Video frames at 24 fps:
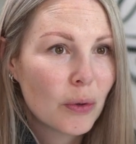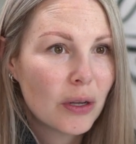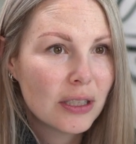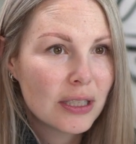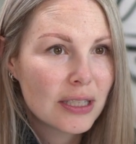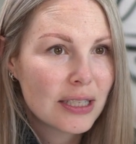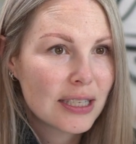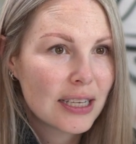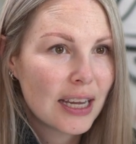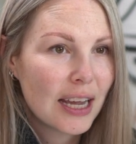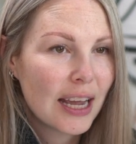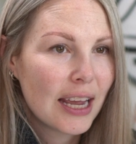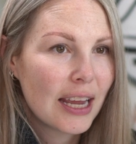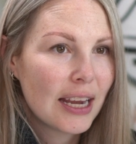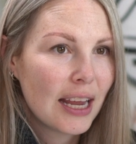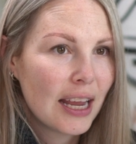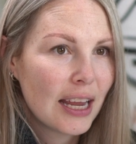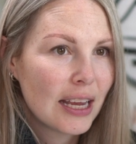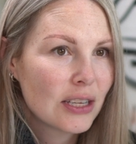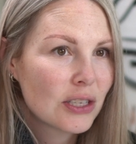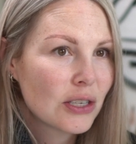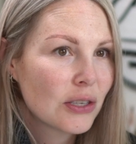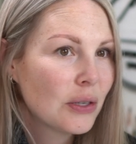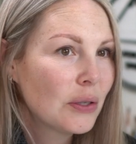as
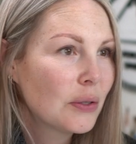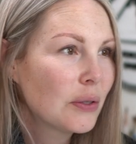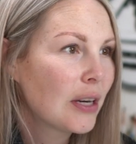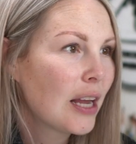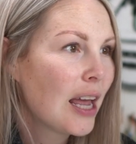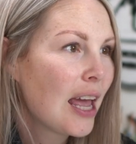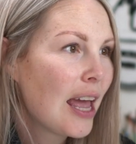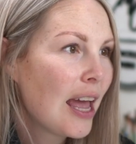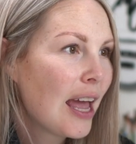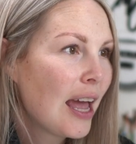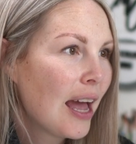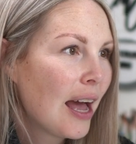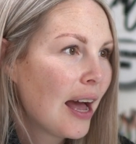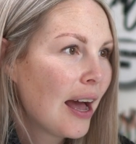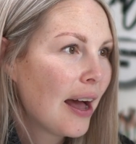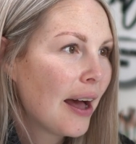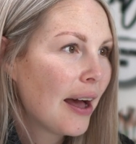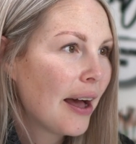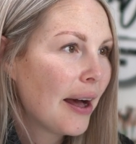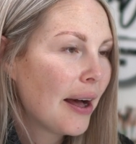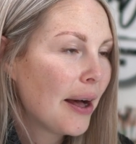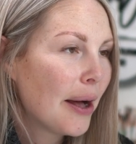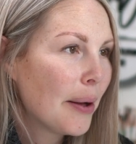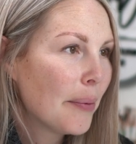Dianne Allen.
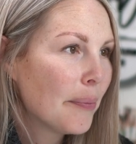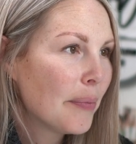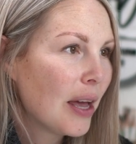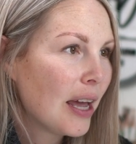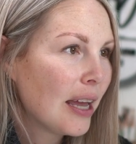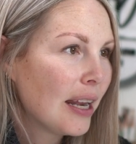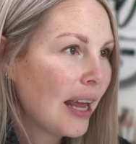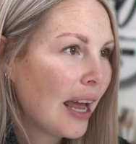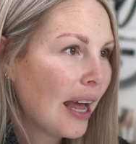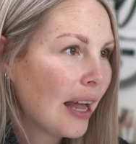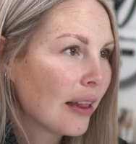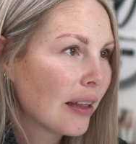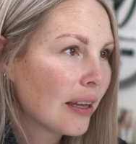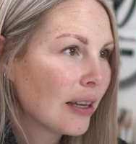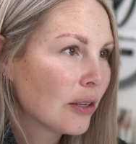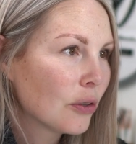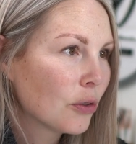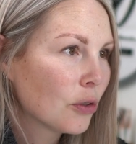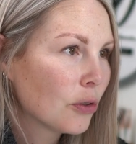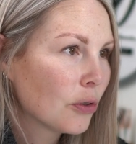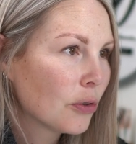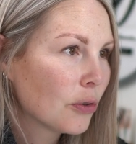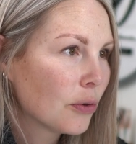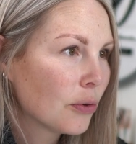And Ellen
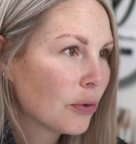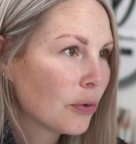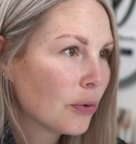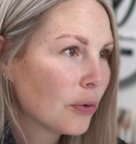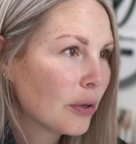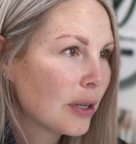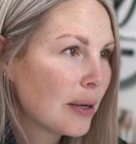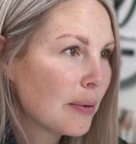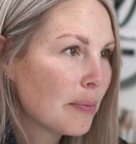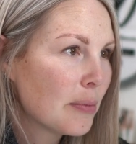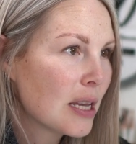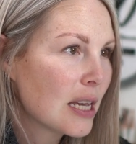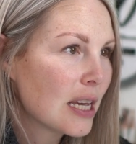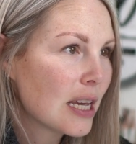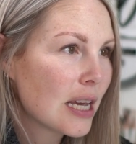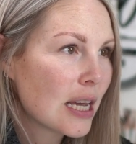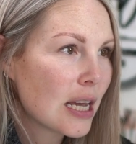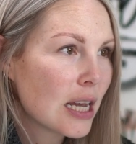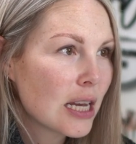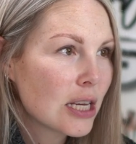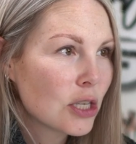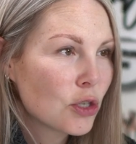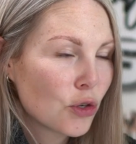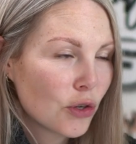
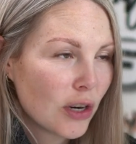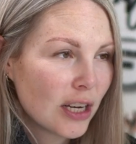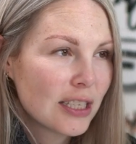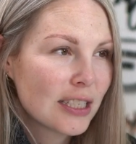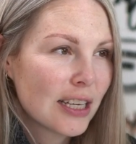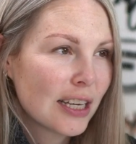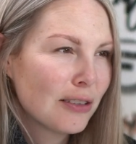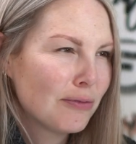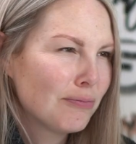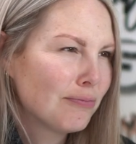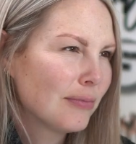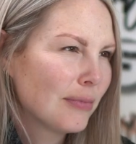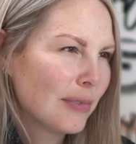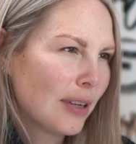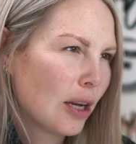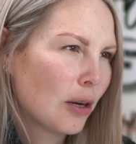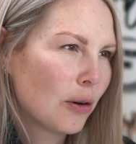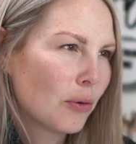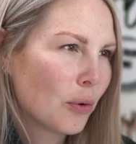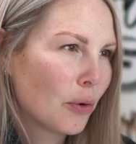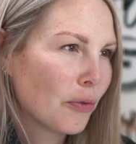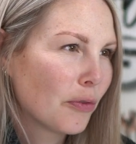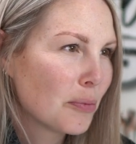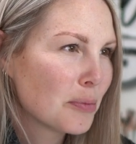Creamy Trent. I
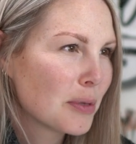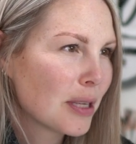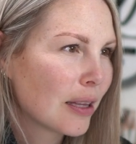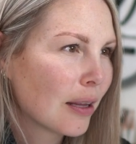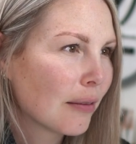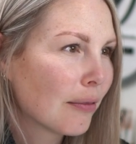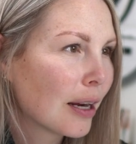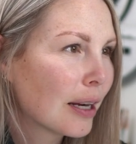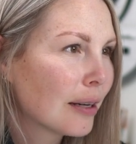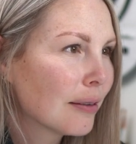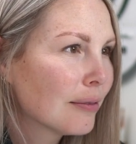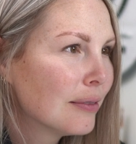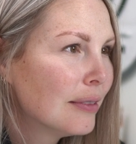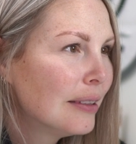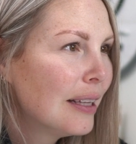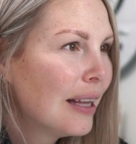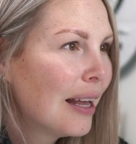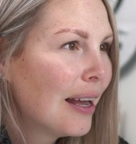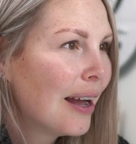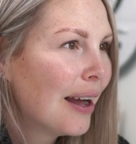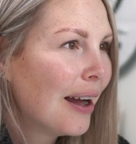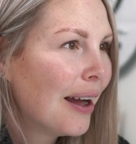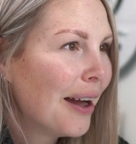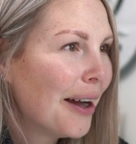don't know if I'm saying that right.
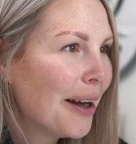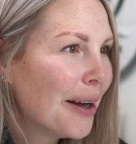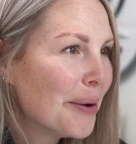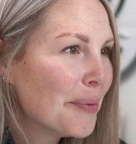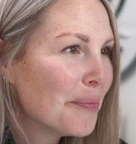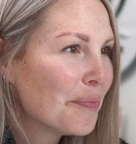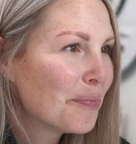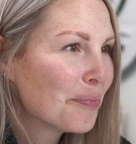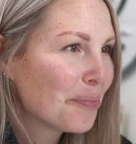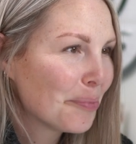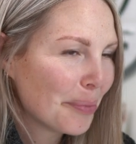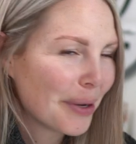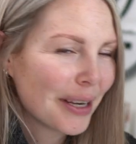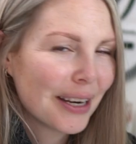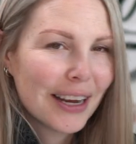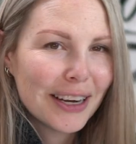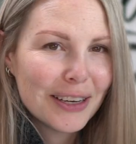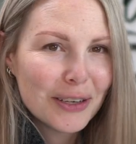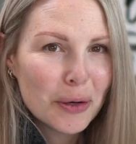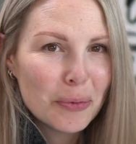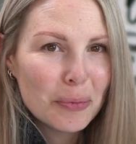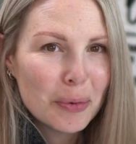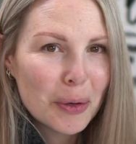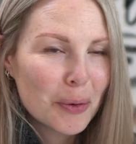But I
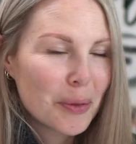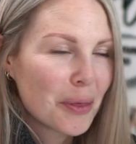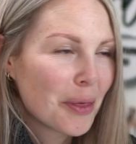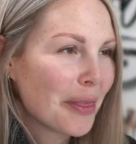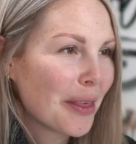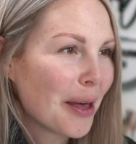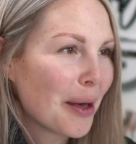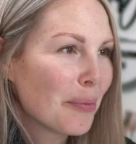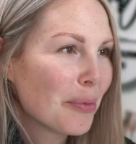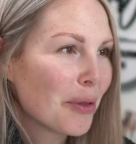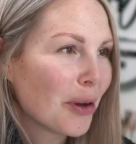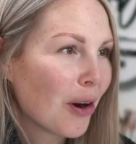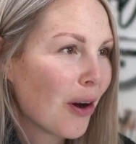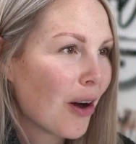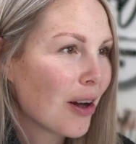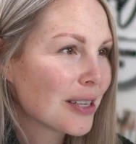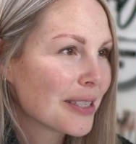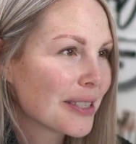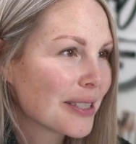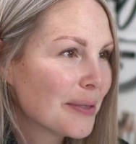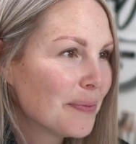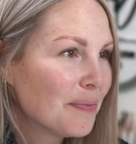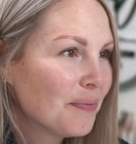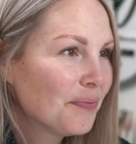know both of them. They're
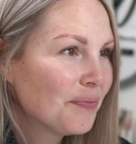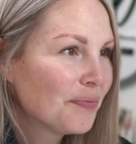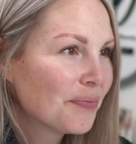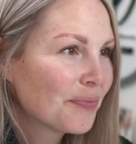awesome.